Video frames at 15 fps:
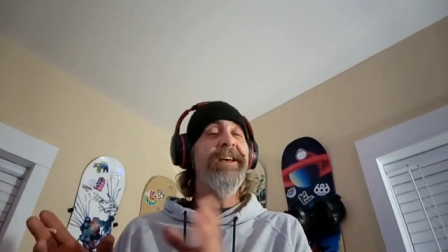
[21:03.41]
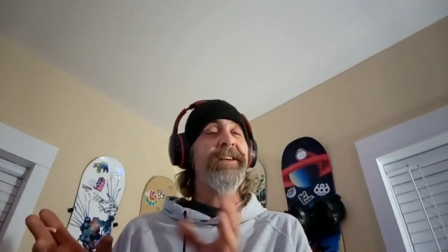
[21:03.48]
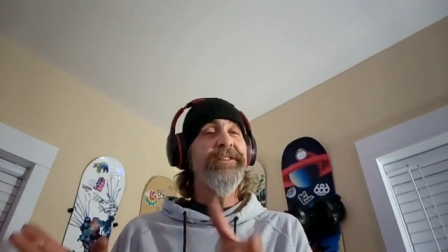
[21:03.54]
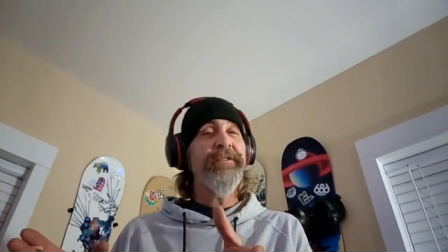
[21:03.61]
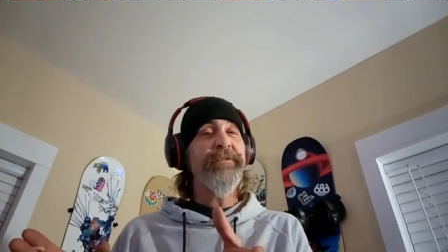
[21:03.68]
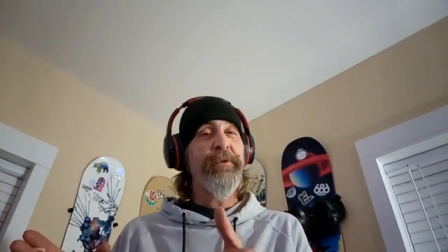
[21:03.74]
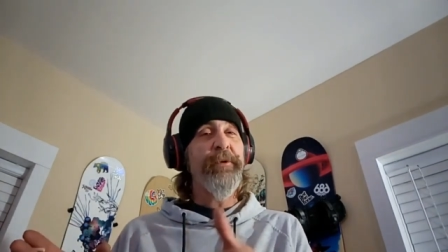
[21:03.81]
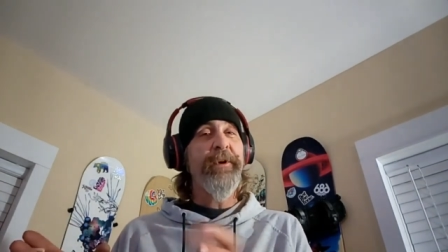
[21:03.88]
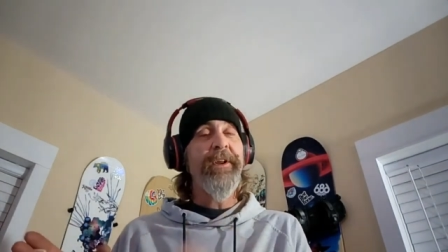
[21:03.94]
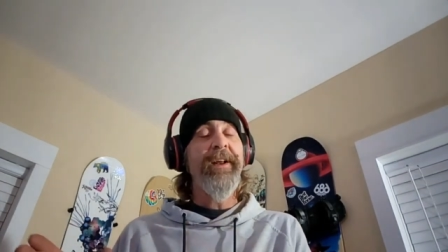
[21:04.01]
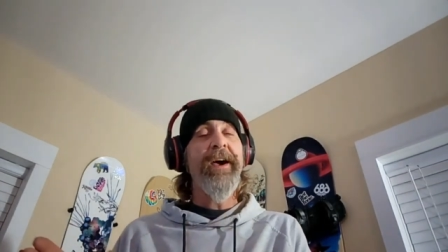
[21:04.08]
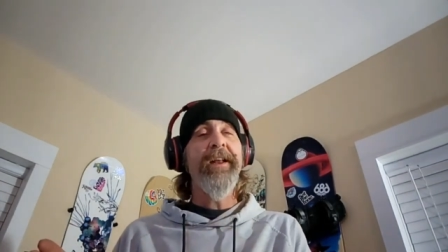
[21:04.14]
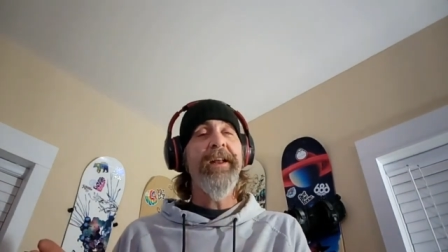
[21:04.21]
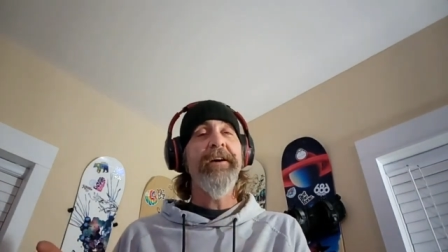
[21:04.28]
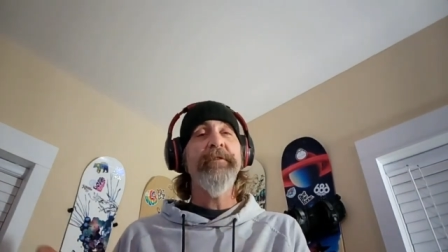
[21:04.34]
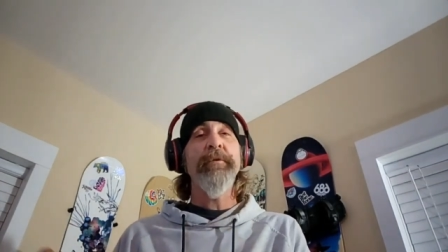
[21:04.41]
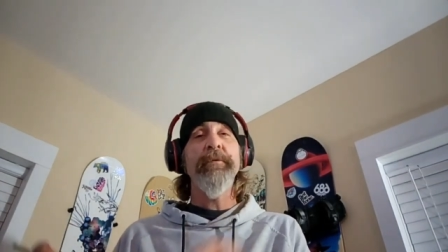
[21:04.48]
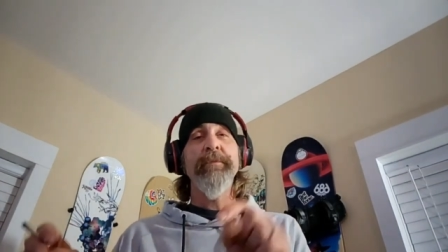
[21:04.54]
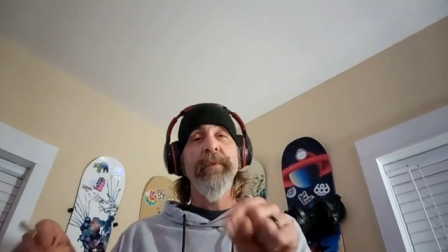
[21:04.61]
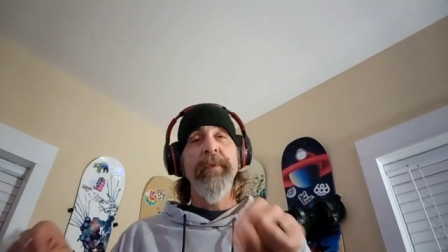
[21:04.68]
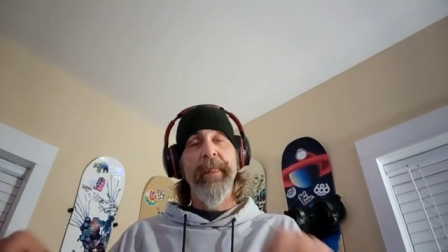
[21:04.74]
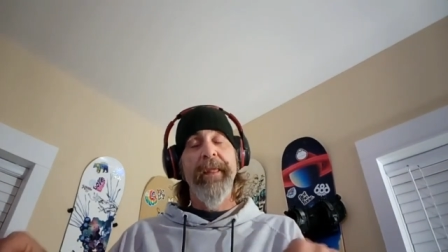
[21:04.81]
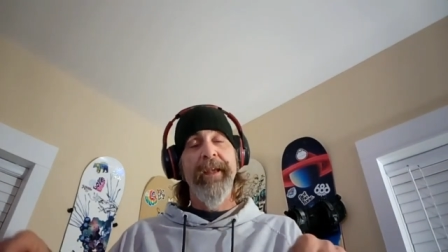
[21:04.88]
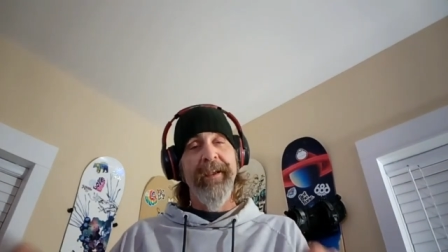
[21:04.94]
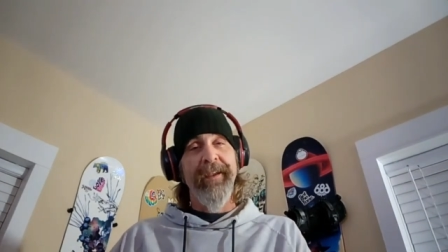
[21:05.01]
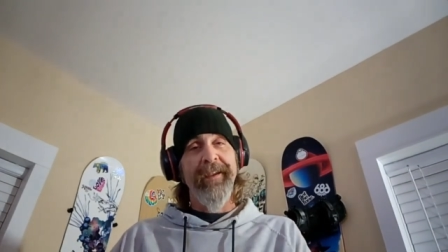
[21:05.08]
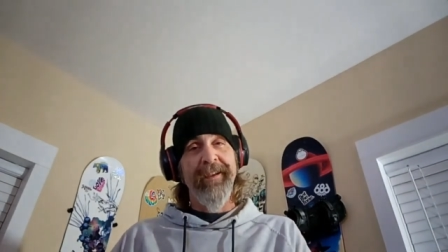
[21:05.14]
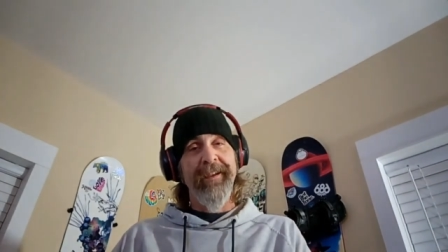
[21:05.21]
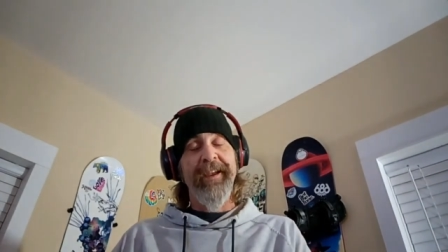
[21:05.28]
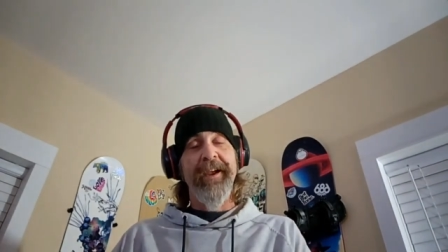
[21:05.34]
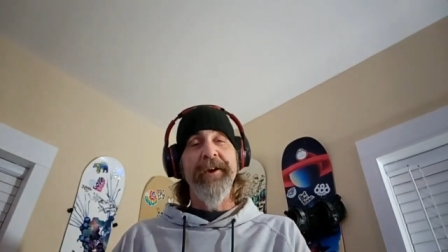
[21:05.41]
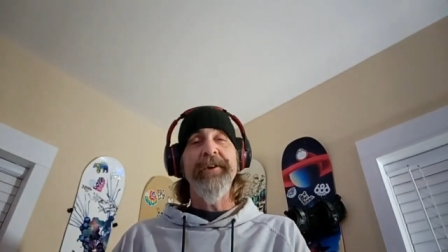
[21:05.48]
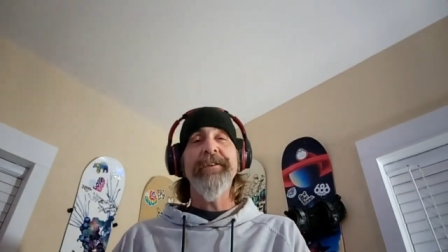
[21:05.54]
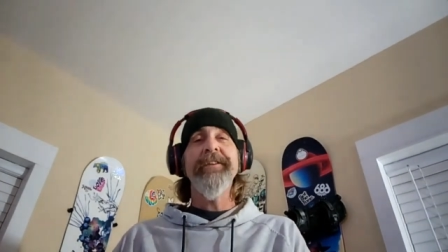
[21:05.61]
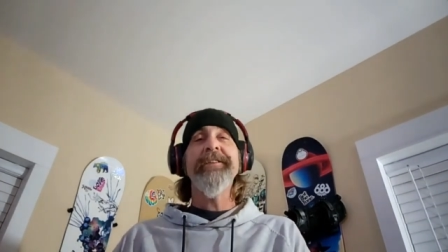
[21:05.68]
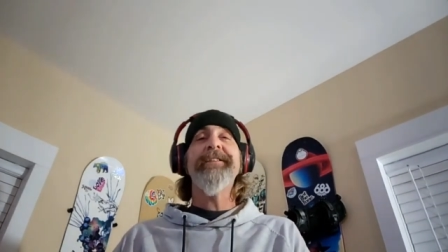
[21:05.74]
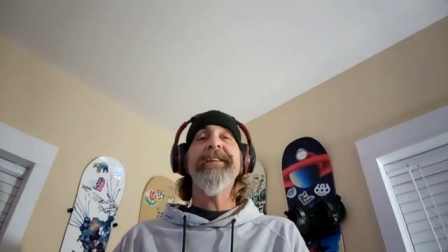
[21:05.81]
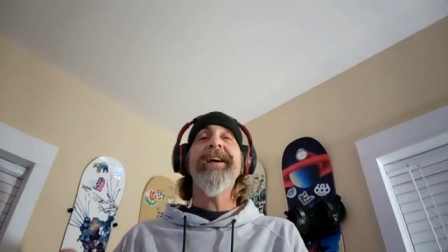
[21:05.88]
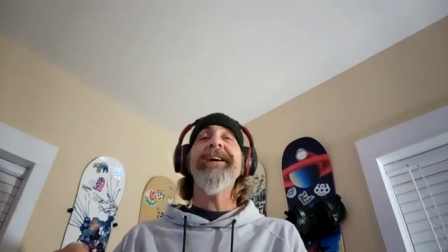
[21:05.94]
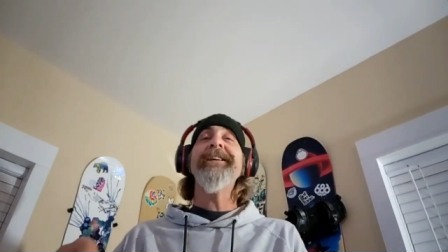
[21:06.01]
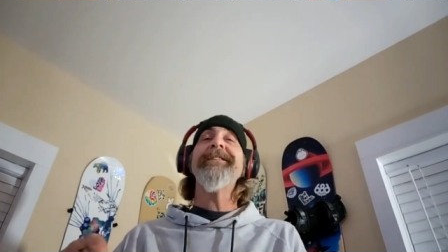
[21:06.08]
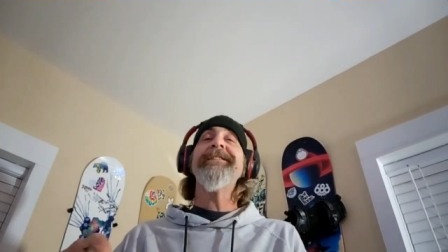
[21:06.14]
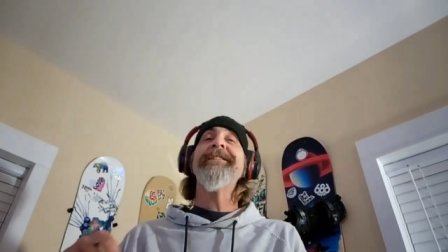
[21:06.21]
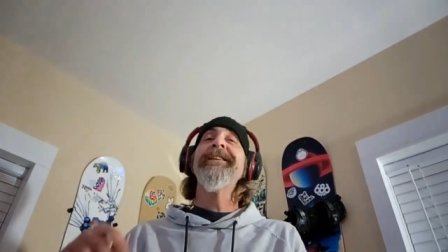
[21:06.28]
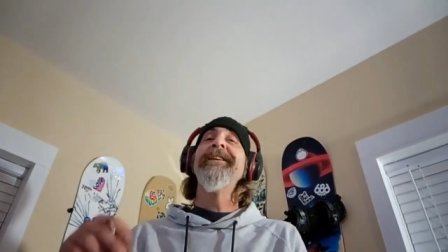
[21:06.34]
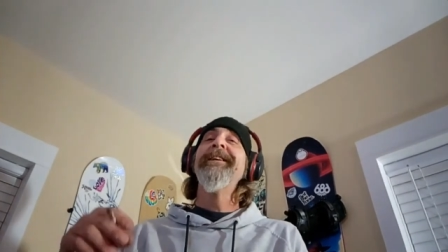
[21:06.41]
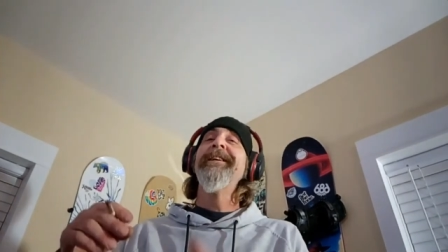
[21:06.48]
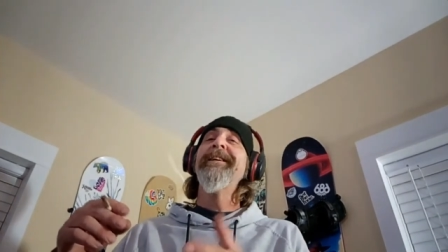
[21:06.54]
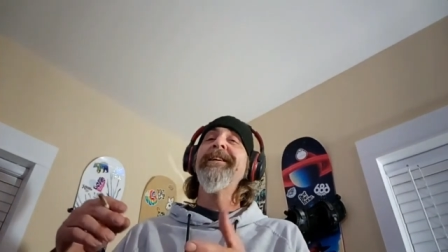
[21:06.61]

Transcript: tested 49 of them here in the States,